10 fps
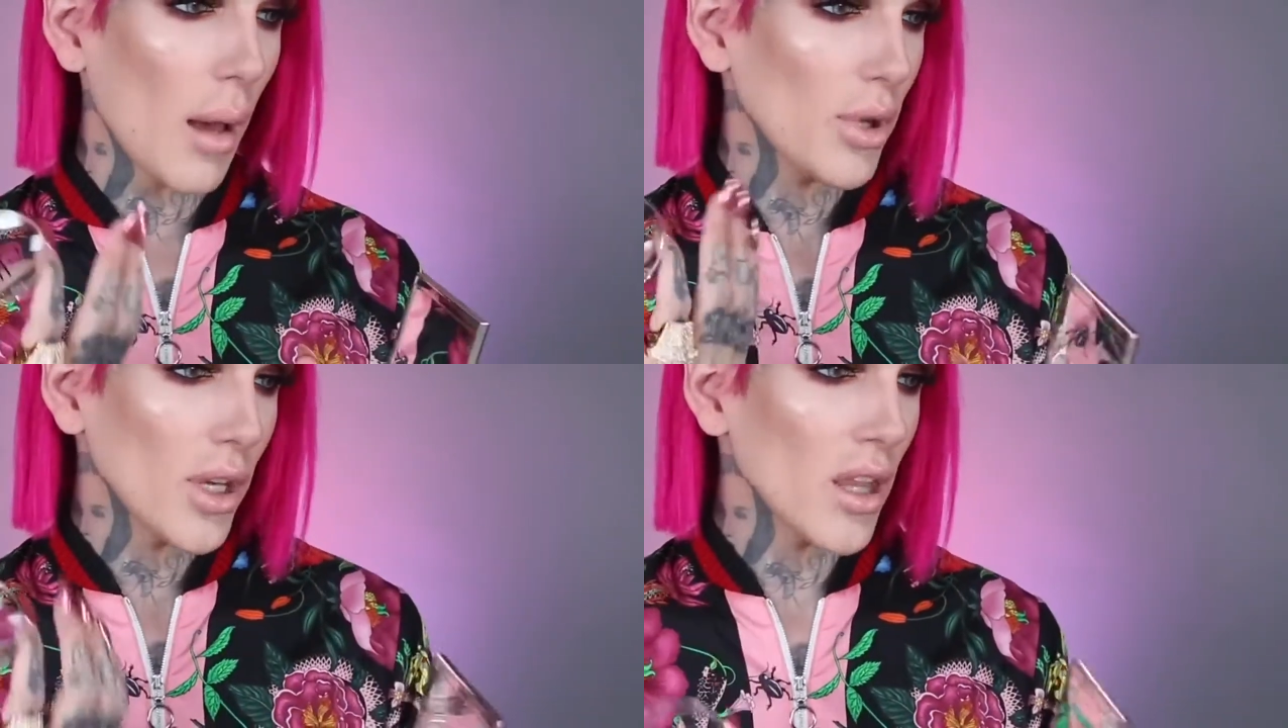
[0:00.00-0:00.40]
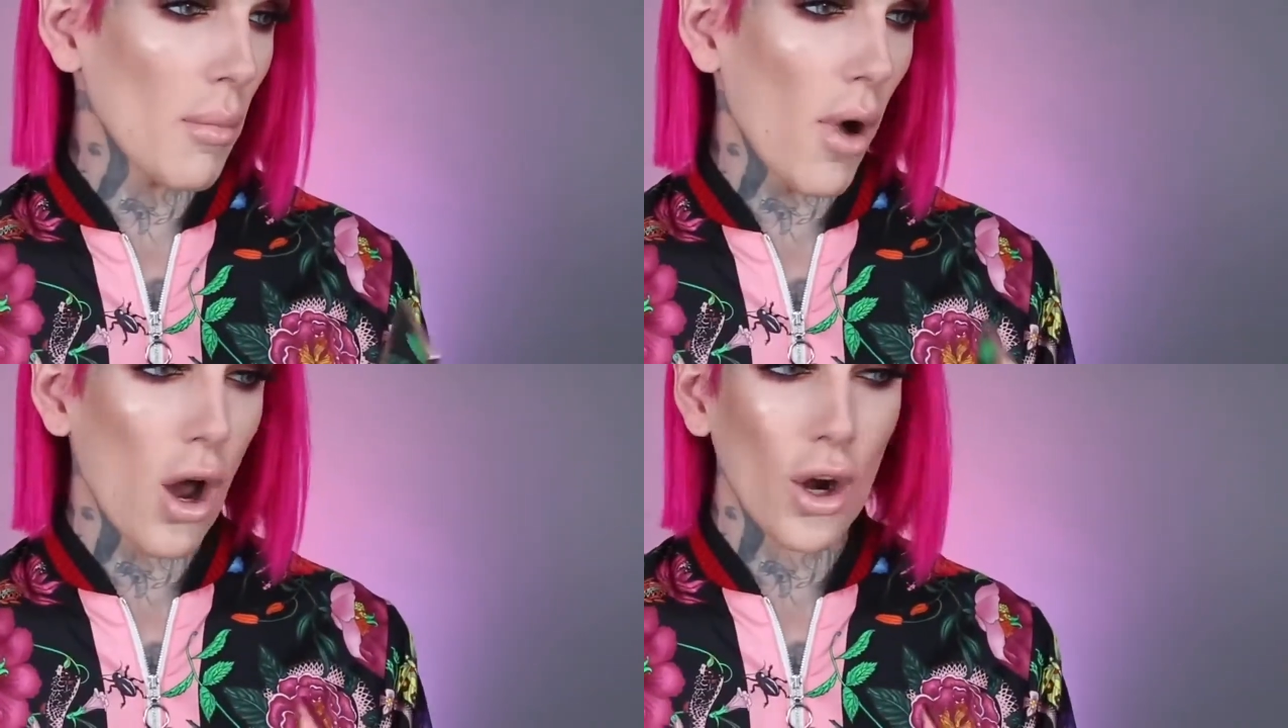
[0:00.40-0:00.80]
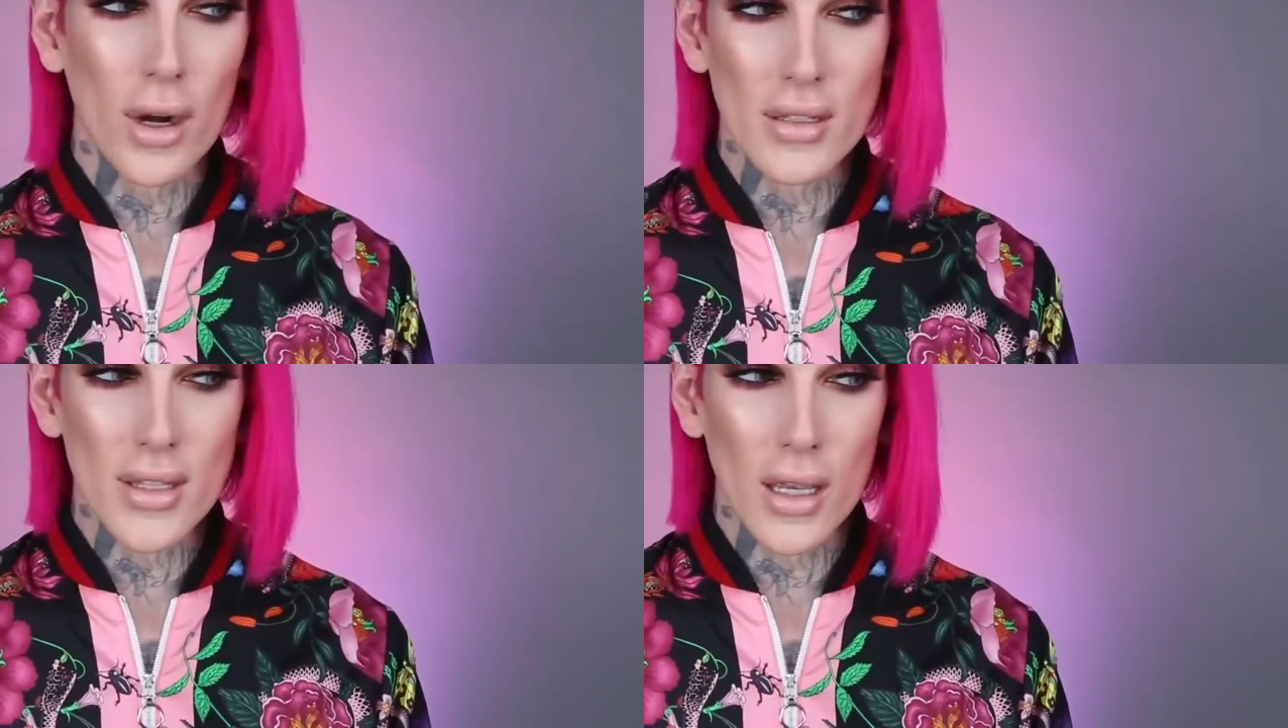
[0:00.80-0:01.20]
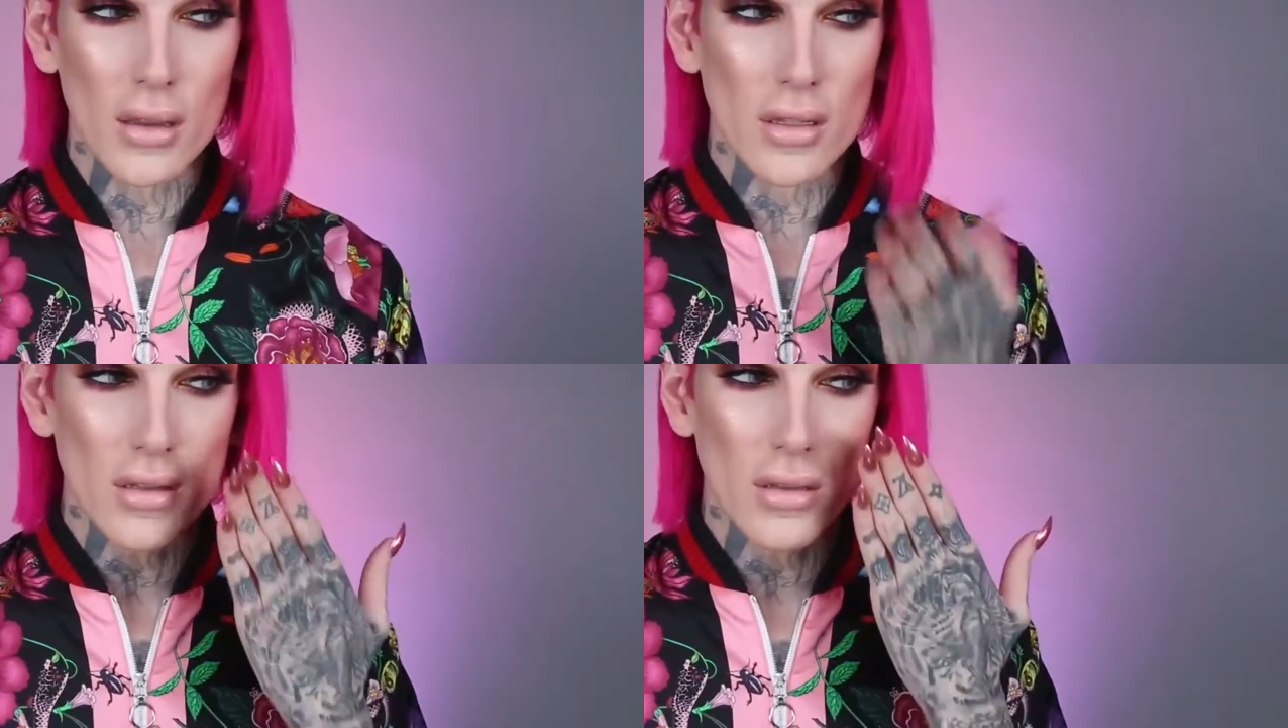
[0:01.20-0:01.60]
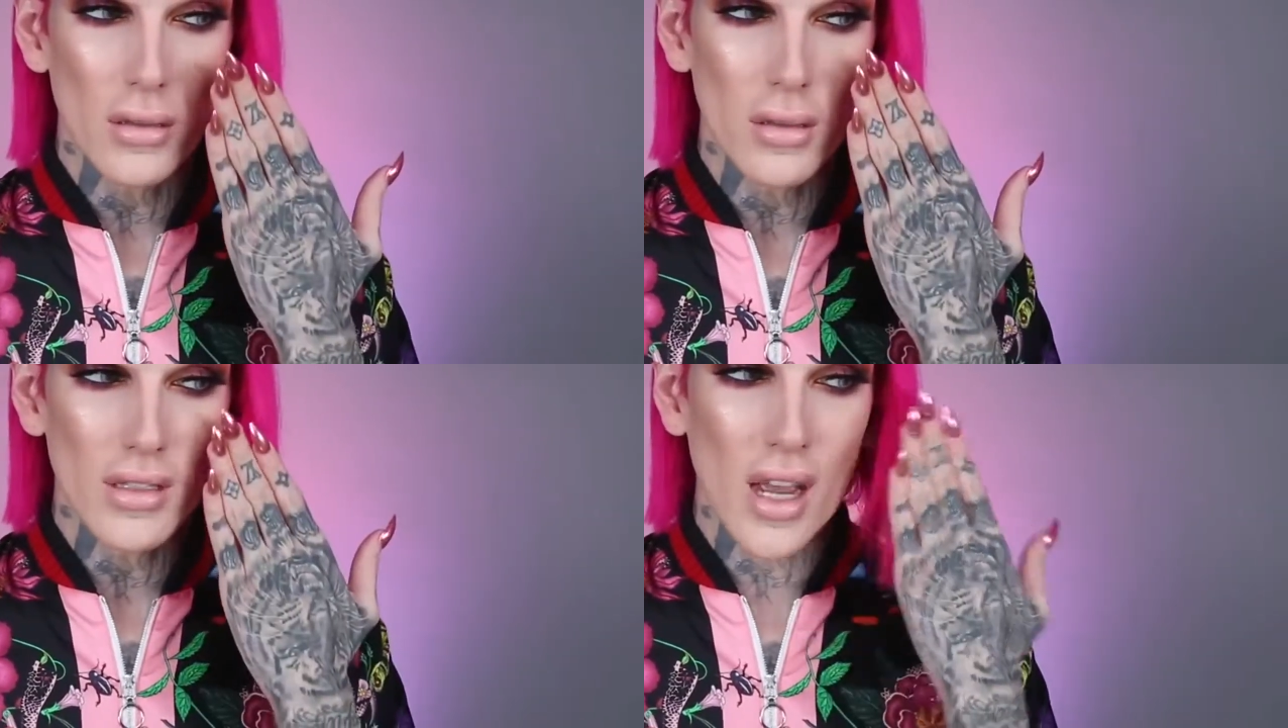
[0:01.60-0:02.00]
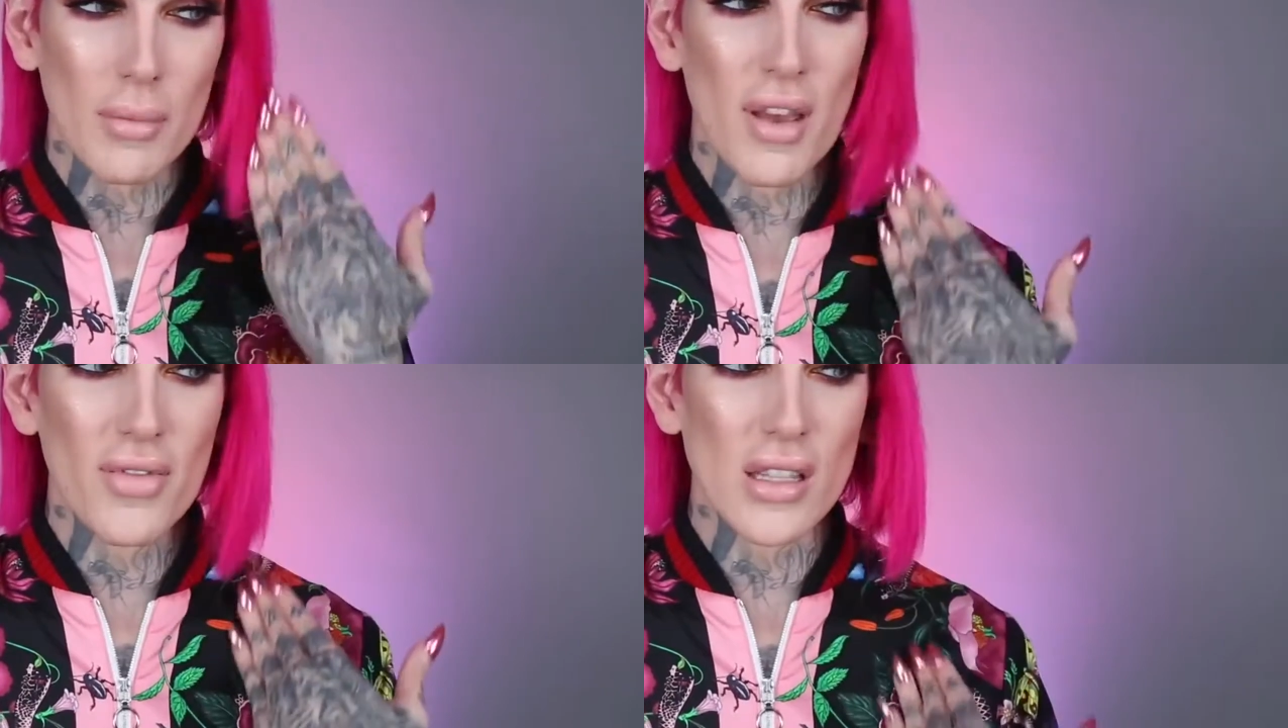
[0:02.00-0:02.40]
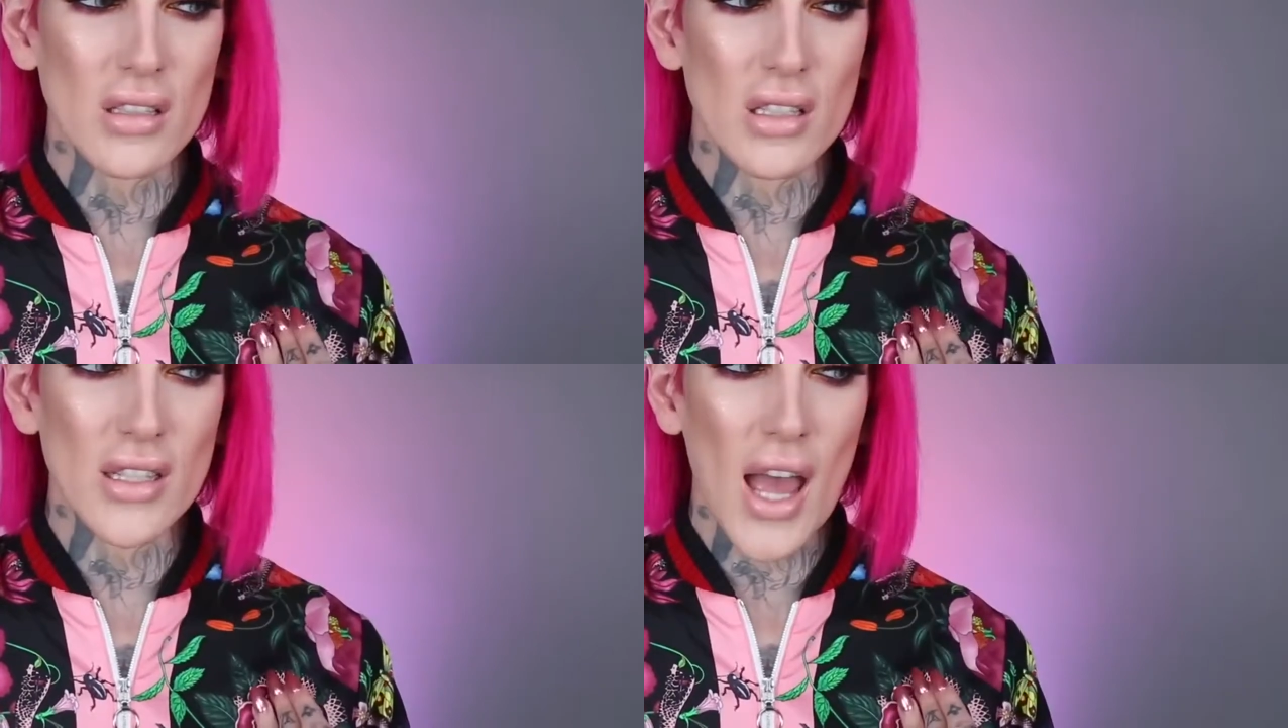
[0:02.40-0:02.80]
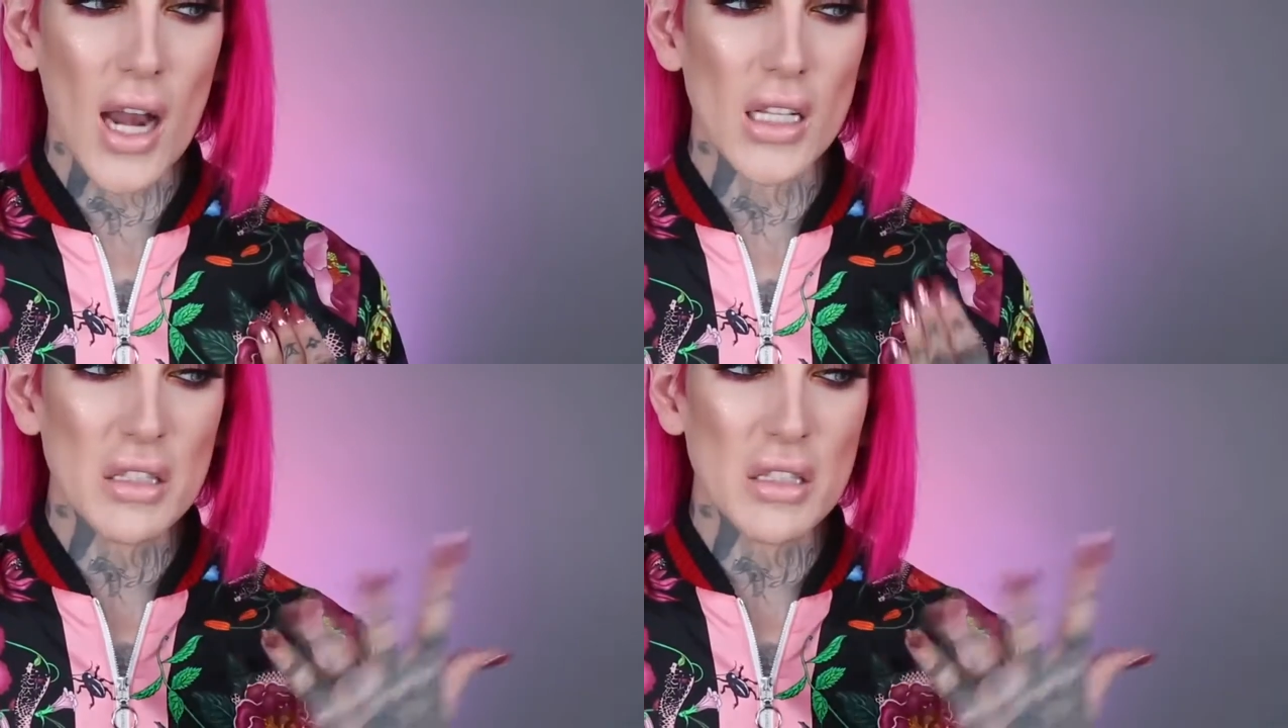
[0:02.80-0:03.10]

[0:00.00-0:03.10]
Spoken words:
I'm looking in the monitor and it's like, this side of my face looks dead.